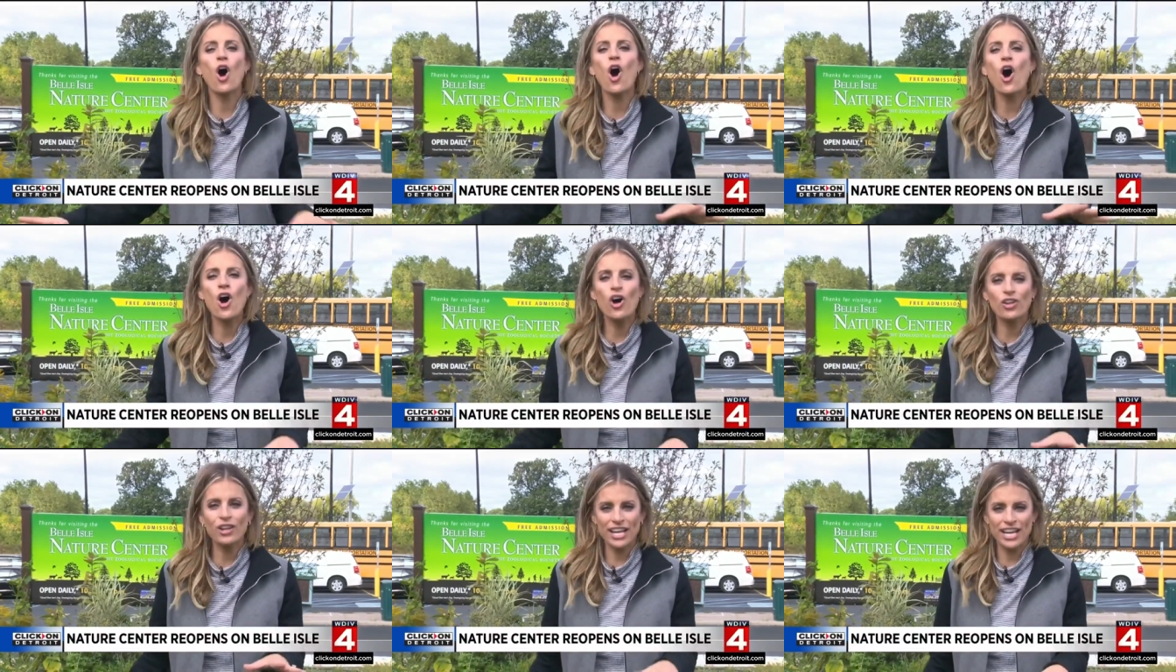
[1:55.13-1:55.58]

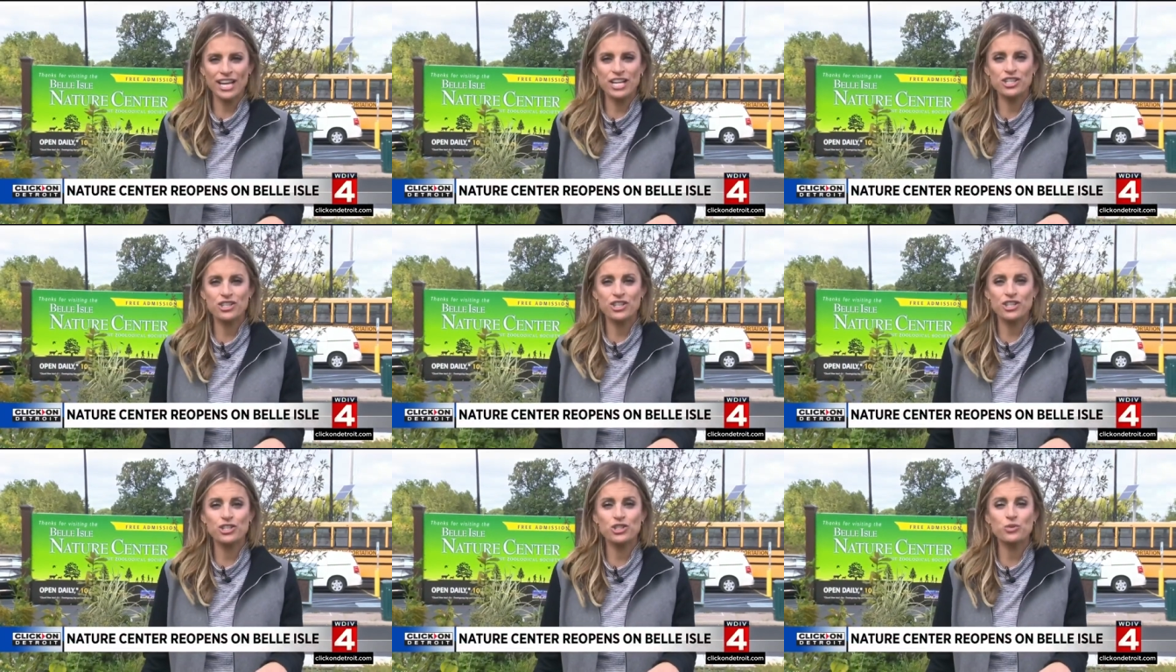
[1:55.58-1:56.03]
all
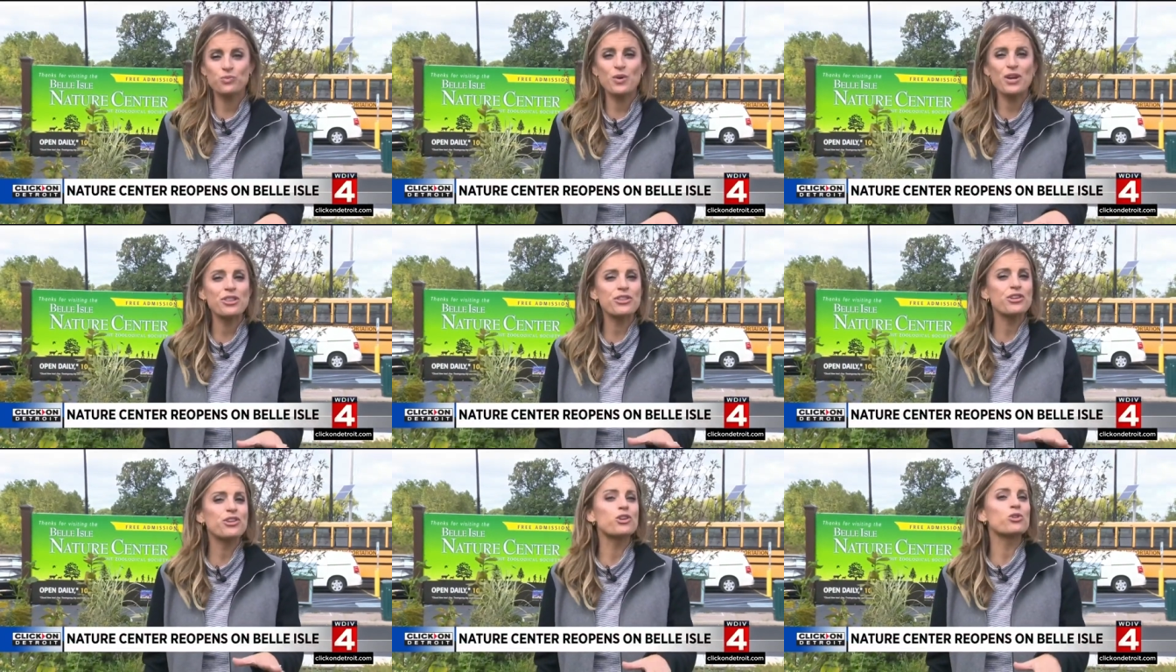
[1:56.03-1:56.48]
ages
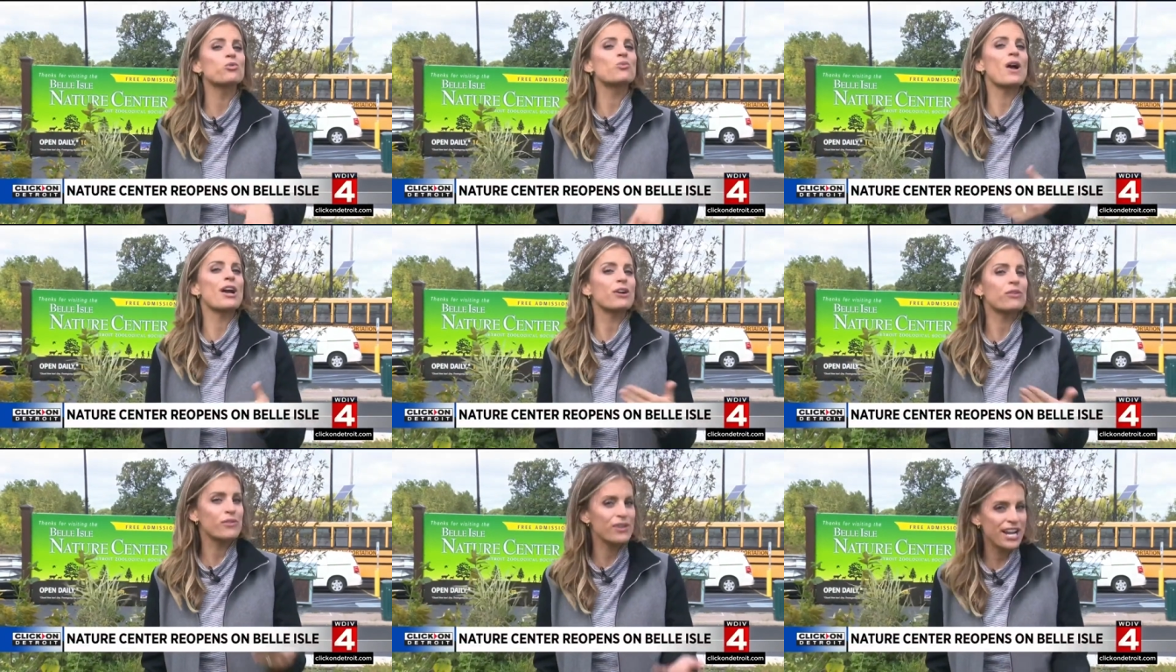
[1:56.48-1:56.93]
with your
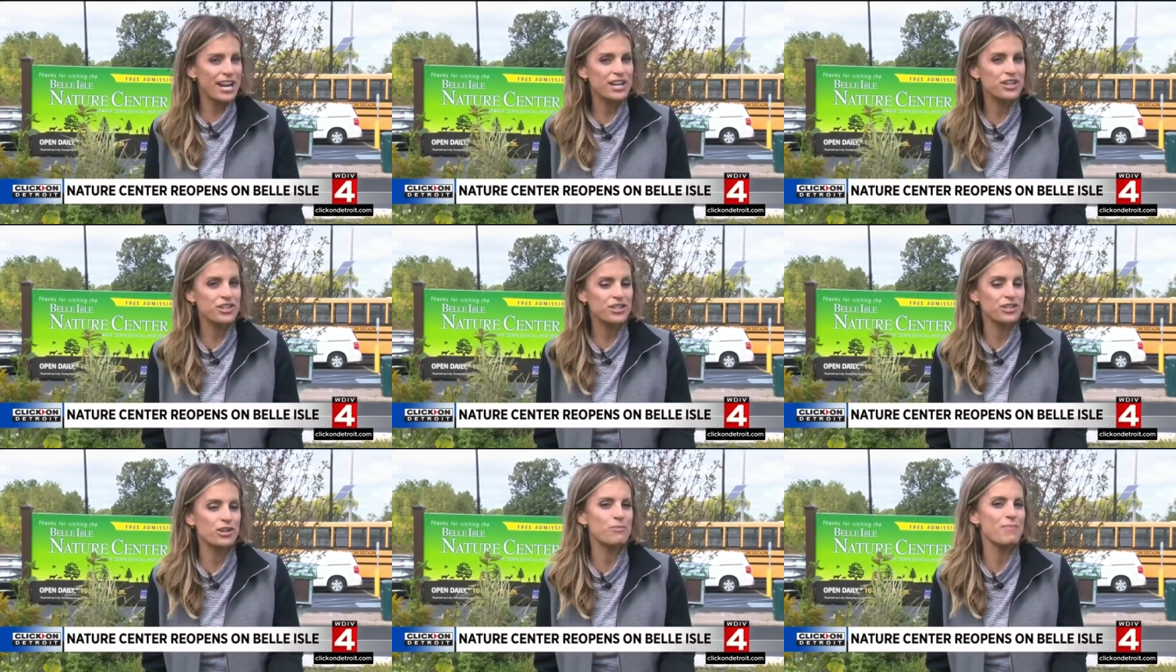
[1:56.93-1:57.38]

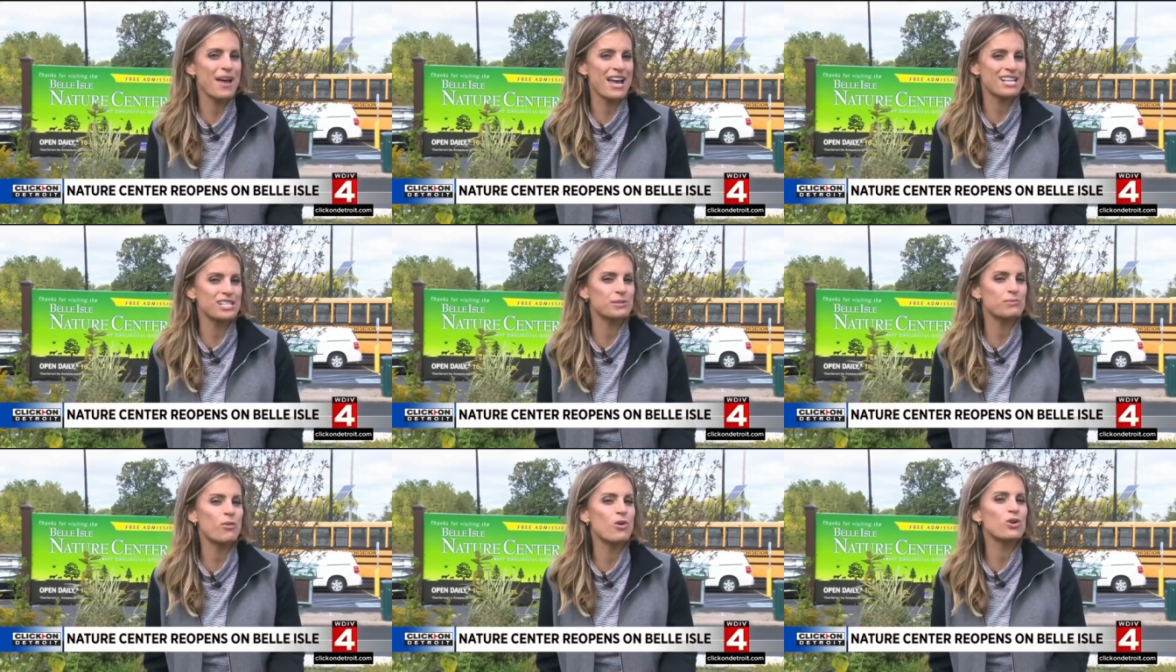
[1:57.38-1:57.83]
recreational
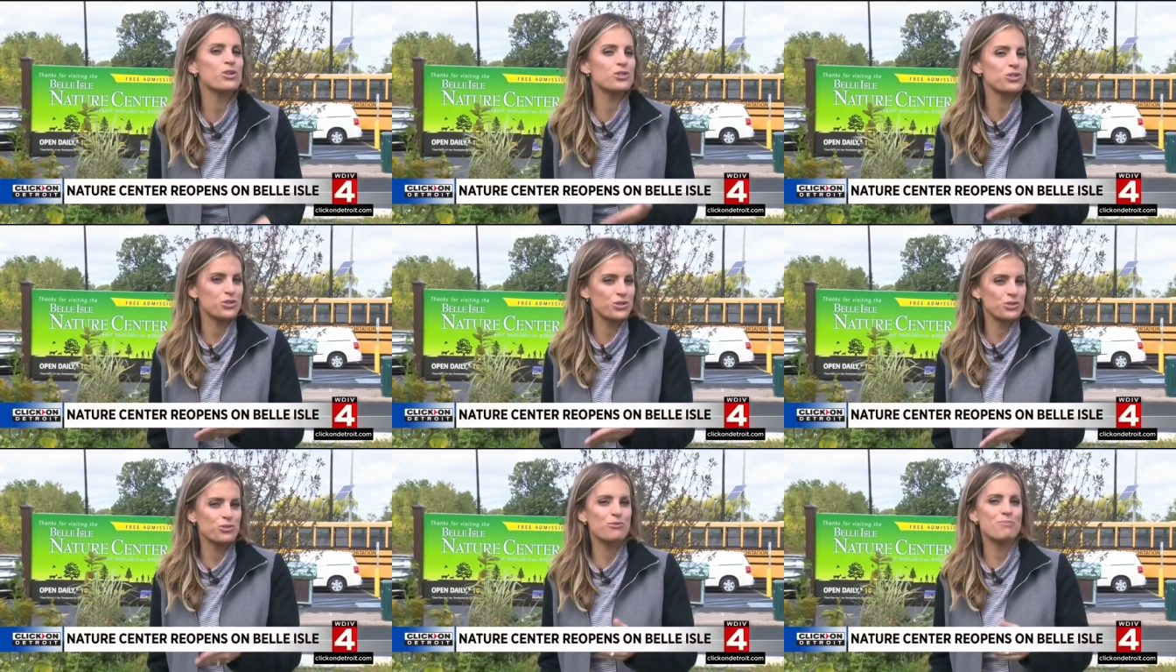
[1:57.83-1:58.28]
passport
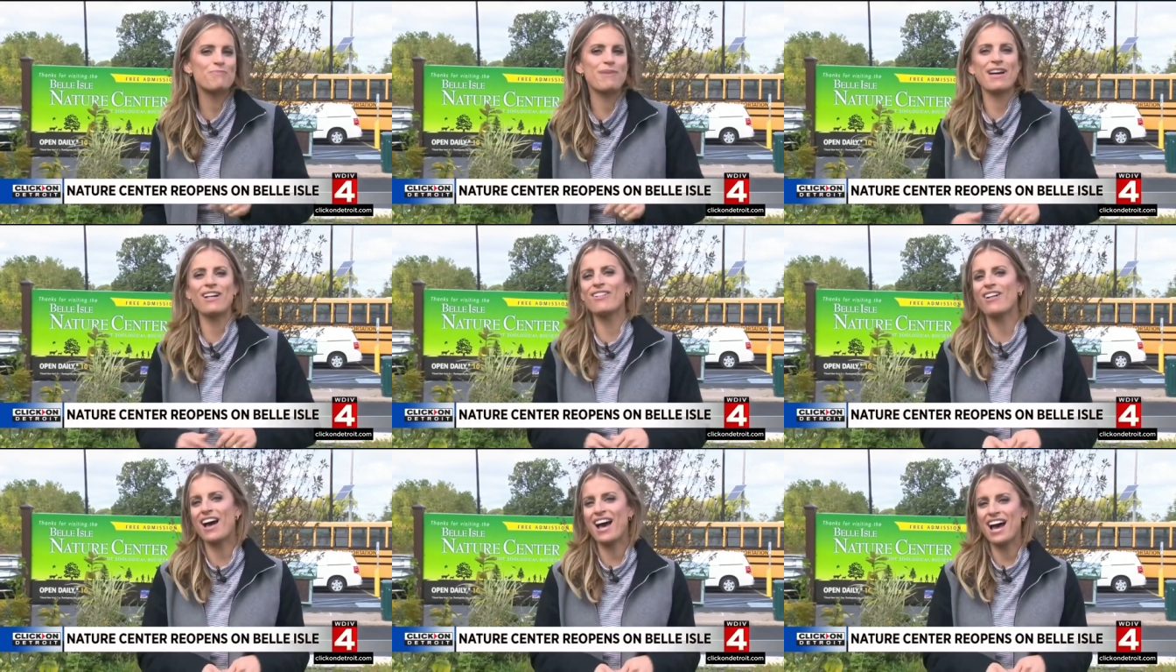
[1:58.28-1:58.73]
to
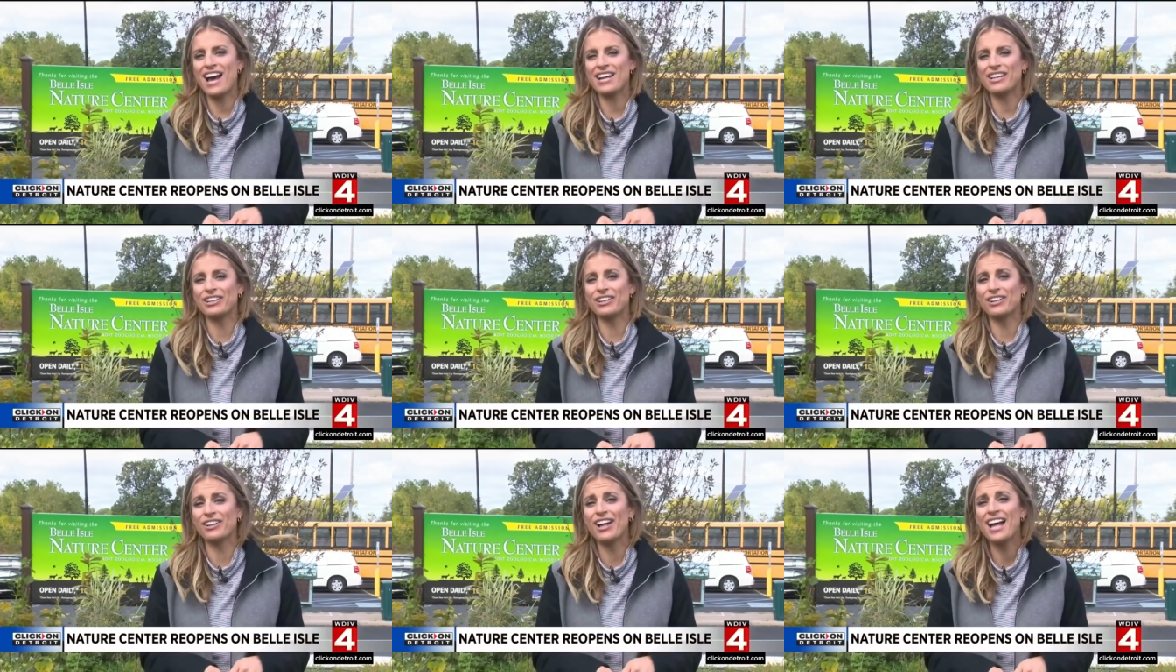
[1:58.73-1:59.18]
Belle
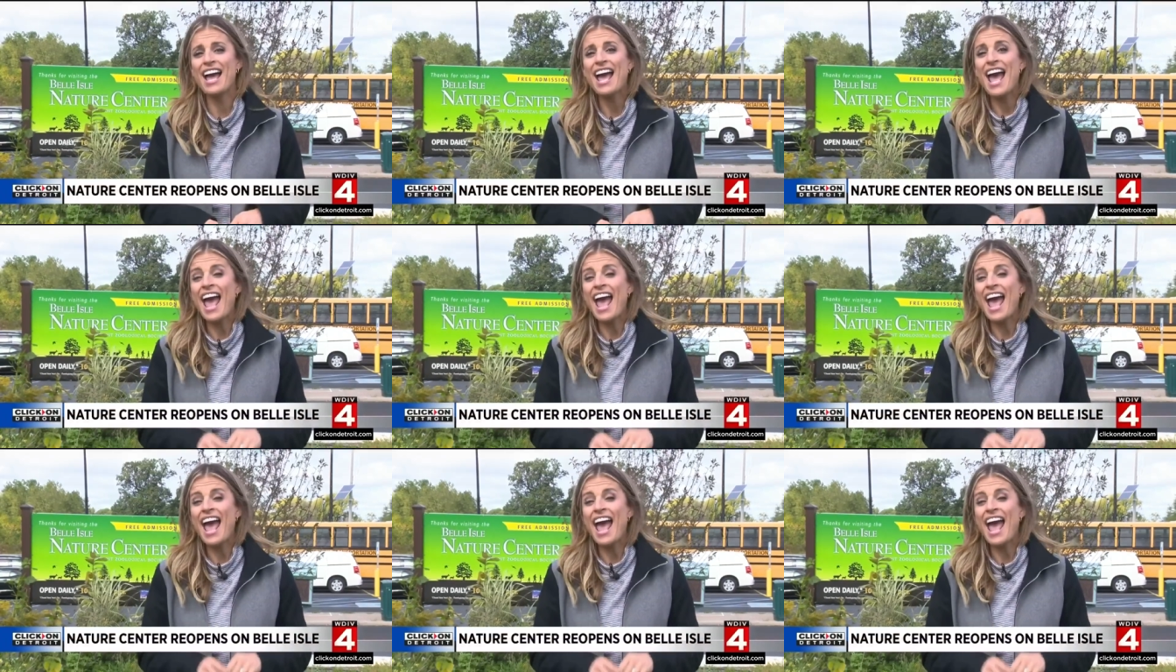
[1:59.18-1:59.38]
Isle.